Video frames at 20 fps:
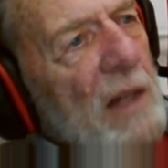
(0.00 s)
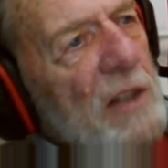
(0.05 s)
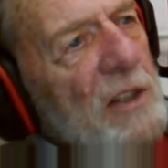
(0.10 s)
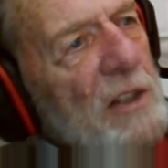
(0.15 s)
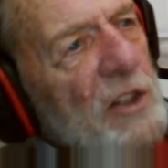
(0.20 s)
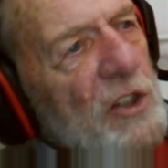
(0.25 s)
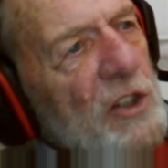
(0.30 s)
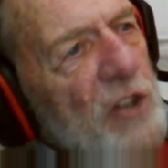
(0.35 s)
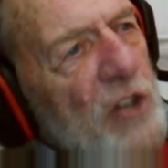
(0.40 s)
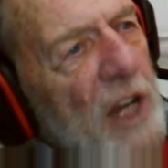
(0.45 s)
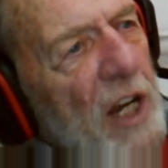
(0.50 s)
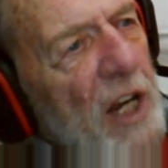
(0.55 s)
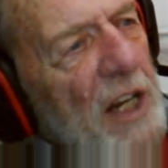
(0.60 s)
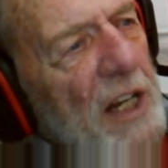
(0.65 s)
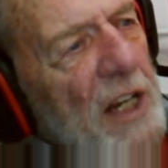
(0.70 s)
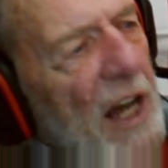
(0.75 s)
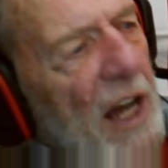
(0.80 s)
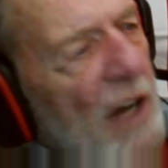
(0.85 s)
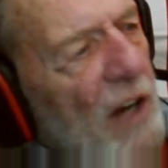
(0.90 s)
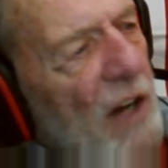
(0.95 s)
to check
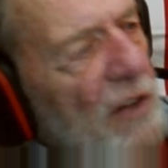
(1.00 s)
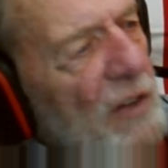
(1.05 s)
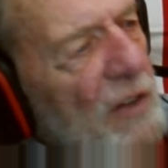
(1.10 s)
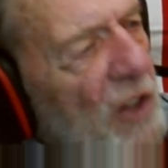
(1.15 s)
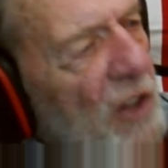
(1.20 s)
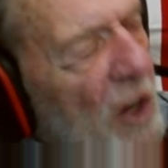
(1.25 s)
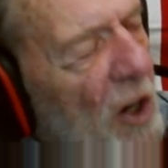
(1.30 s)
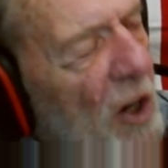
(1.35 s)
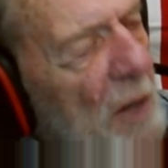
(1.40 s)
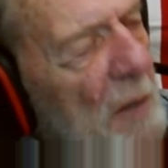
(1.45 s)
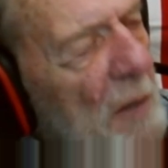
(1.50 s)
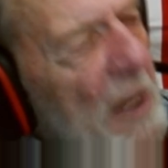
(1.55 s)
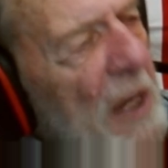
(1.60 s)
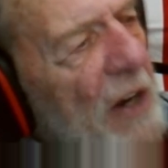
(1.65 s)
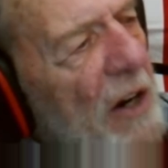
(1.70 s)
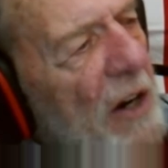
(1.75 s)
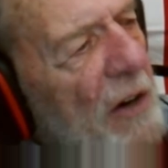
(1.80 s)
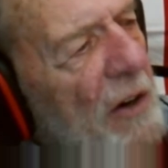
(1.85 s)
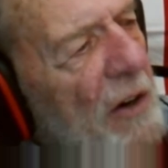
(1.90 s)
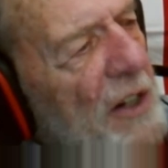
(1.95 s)
it out, the Army
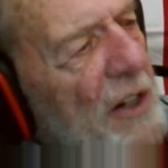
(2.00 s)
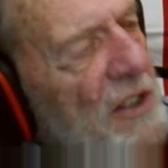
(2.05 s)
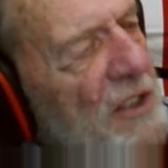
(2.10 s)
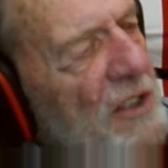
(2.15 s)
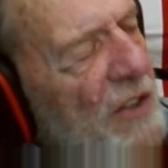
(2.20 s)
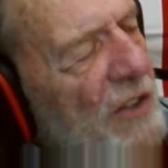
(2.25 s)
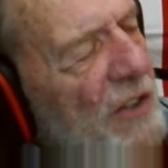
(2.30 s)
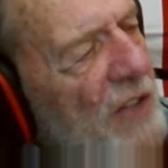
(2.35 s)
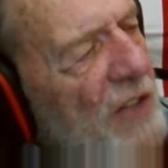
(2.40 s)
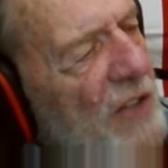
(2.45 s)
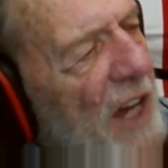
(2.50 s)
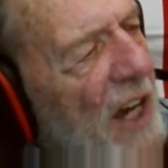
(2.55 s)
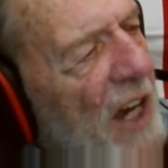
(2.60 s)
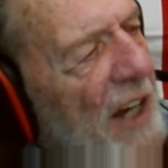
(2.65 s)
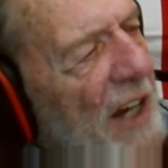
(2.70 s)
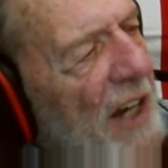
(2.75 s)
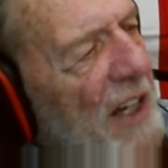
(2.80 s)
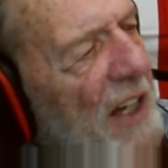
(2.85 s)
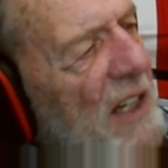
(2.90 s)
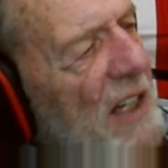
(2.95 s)
Heritage
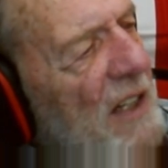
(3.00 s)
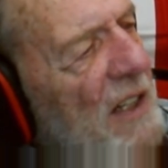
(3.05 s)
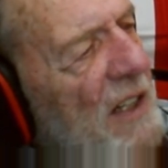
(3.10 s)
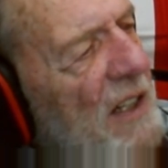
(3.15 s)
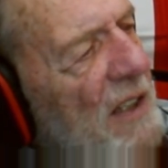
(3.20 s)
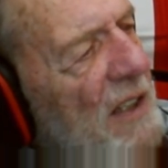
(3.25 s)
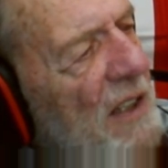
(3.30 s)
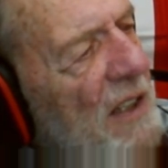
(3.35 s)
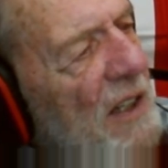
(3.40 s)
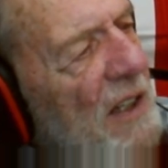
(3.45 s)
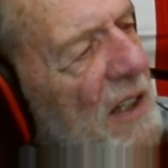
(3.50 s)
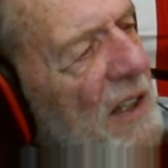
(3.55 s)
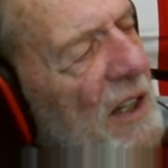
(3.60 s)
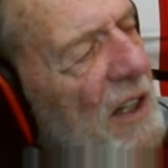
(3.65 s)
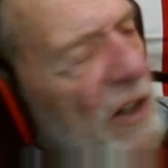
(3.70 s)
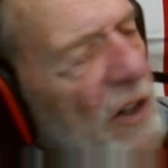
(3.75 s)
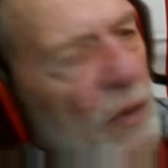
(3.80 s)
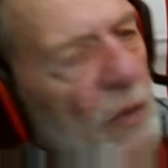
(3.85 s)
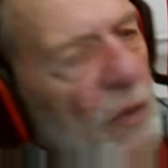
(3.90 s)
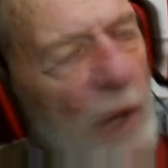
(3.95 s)
Society,
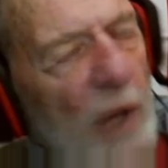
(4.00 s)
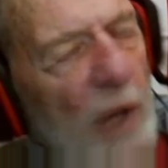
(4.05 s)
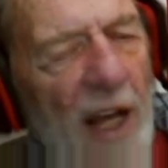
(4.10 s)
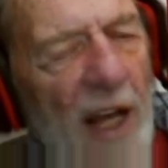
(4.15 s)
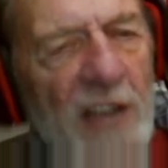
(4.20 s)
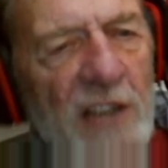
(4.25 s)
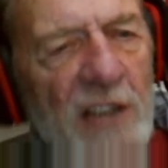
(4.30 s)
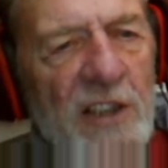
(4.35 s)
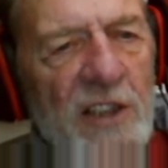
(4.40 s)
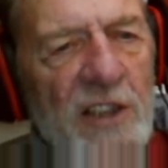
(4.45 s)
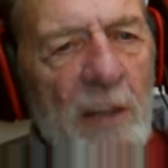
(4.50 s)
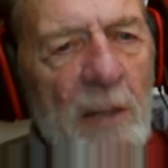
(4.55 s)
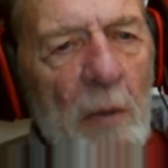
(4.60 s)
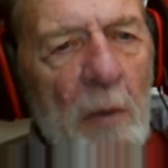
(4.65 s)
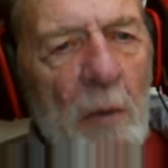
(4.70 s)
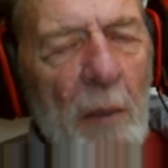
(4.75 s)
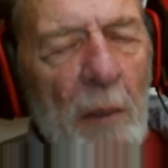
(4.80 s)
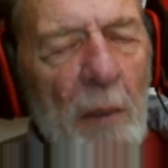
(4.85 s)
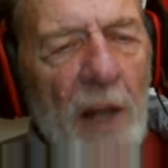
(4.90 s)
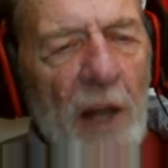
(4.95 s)
and we asked
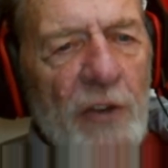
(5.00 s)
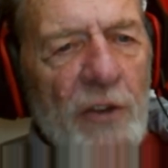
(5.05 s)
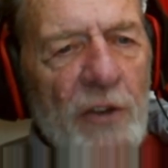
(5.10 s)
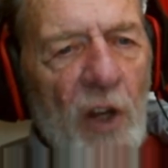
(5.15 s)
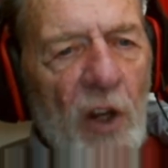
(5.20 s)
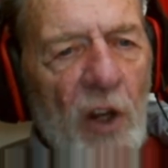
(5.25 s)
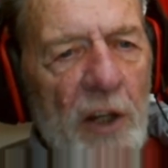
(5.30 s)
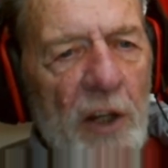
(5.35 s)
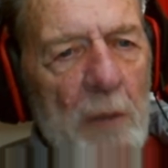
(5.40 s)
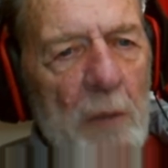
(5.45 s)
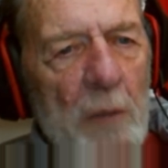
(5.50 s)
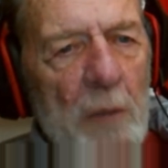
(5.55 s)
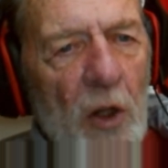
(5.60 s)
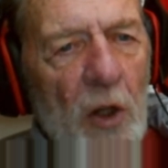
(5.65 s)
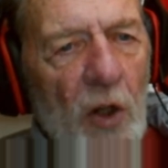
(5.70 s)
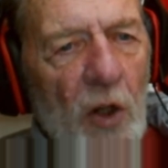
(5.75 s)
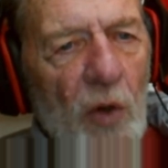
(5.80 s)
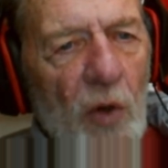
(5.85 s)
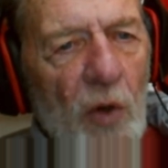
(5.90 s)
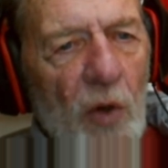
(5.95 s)
them about the Lieber
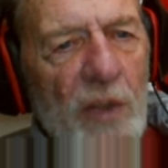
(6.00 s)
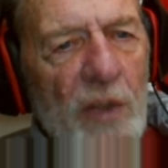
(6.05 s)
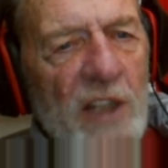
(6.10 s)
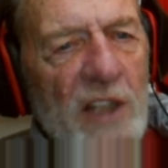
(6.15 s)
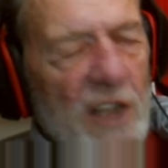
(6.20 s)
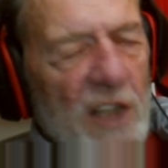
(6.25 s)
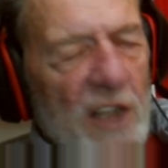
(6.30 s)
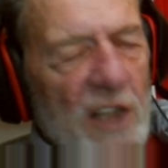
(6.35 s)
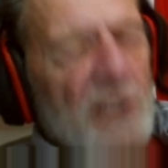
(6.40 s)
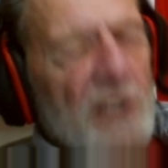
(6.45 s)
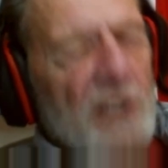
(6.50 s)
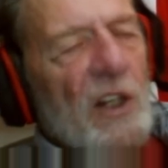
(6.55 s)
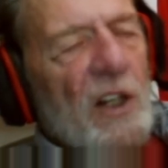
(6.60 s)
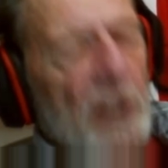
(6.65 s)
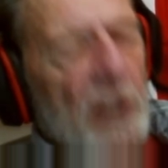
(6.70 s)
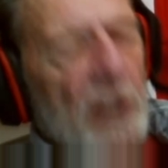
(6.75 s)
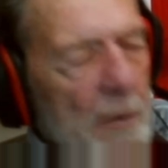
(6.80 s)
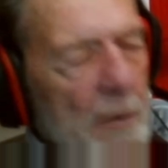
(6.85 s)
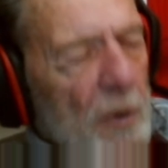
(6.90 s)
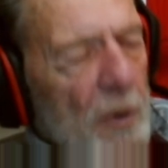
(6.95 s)
Code. They said the
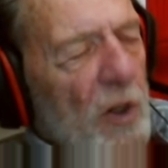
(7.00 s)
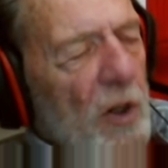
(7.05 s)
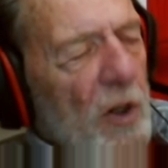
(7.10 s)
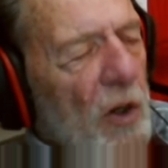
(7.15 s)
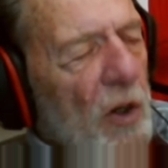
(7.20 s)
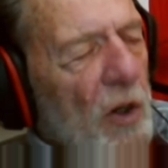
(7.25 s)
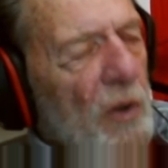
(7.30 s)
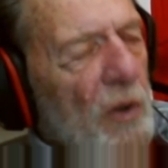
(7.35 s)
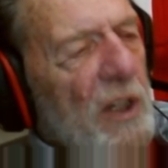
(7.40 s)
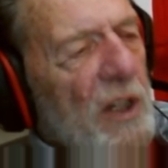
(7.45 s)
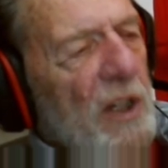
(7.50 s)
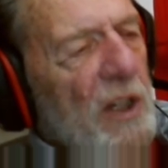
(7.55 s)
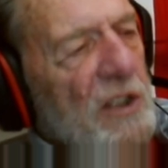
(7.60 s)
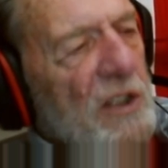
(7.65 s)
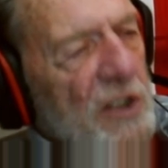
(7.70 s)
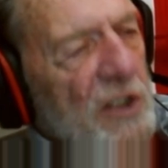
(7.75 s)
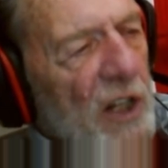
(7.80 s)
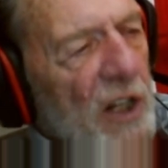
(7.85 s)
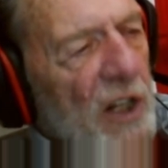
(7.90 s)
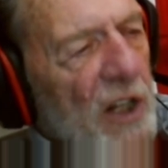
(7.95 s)
Lieber Code is
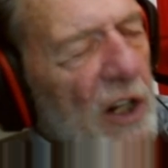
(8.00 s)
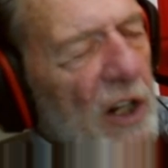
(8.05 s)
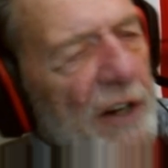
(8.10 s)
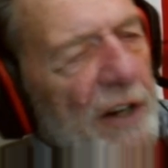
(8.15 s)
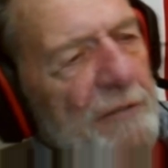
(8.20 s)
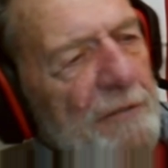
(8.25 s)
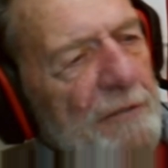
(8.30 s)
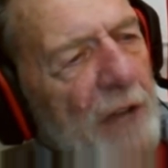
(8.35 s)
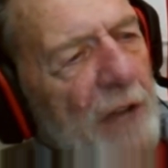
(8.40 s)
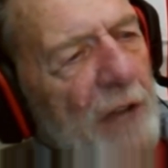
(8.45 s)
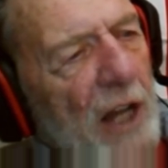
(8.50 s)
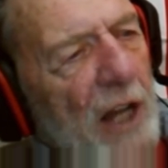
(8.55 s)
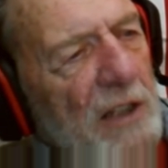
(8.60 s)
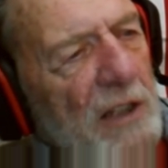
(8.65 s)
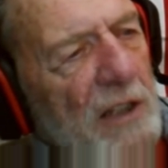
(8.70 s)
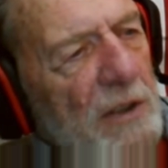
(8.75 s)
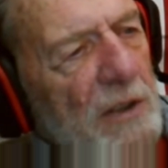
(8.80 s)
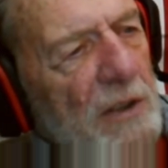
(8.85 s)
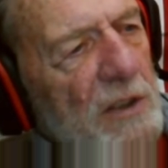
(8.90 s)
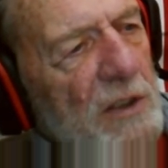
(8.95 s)
still in
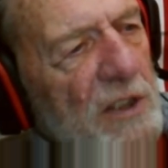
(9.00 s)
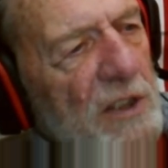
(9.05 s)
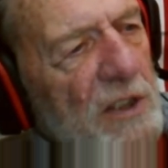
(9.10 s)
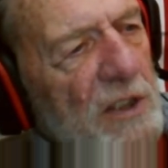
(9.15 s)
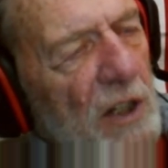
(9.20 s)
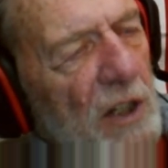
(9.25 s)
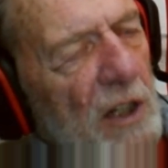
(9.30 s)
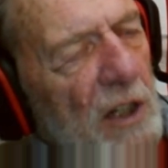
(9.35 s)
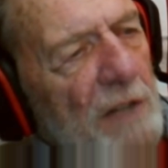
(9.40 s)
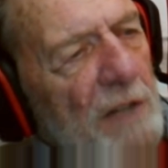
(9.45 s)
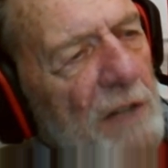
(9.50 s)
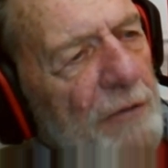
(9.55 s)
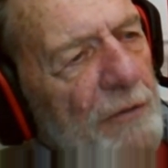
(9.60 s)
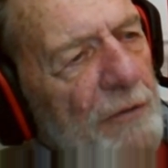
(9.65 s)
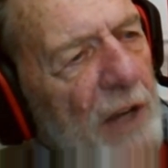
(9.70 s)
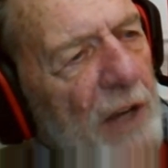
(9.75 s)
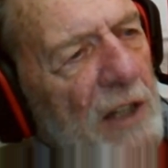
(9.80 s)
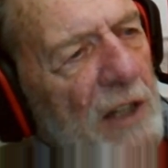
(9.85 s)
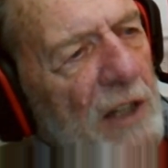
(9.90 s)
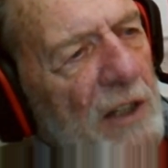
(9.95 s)
effect
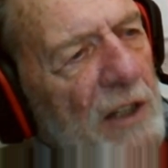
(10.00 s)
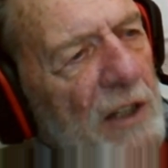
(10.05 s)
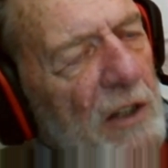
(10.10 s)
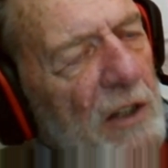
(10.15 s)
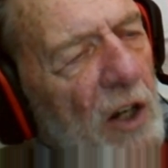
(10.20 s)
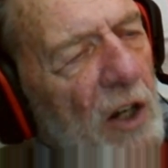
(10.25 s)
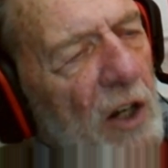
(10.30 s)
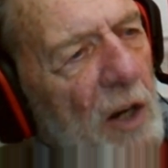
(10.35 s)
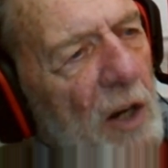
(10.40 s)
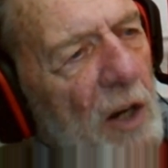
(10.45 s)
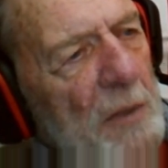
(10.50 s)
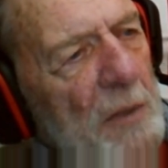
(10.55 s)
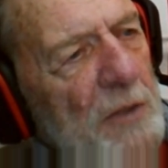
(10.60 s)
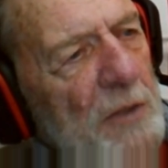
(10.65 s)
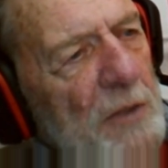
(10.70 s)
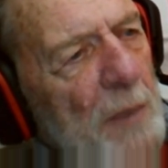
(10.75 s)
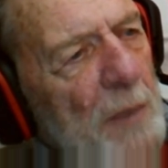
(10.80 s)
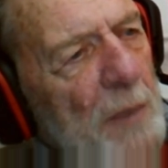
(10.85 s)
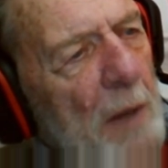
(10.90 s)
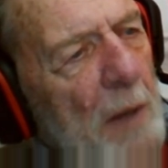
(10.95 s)
in the
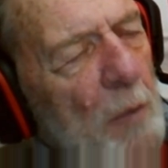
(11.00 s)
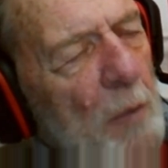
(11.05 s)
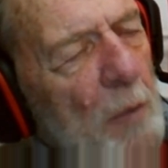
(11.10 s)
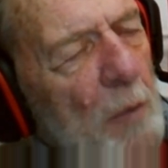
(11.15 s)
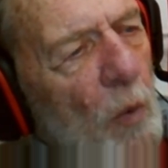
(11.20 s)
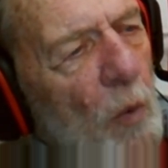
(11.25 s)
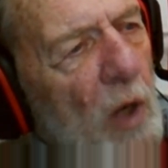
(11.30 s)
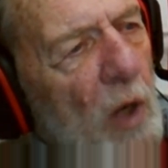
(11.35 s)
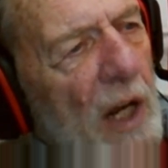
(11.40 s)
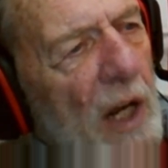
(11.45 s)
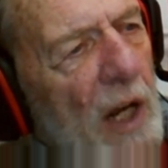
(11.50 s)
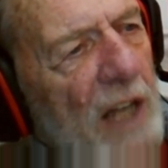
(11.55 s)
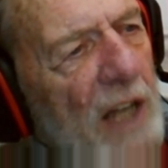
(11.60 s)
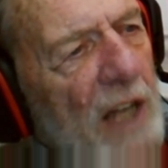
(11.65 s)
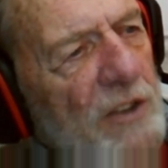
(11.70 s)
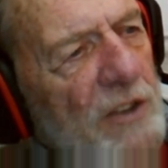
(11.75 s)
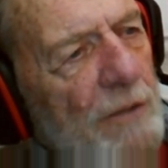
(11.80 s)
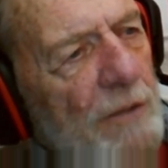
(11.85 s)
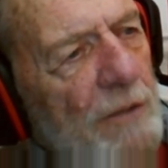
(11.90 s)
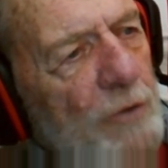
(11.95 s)
Army's paperwork
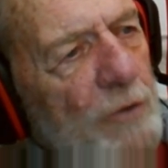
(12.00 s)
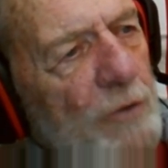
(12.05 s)
as of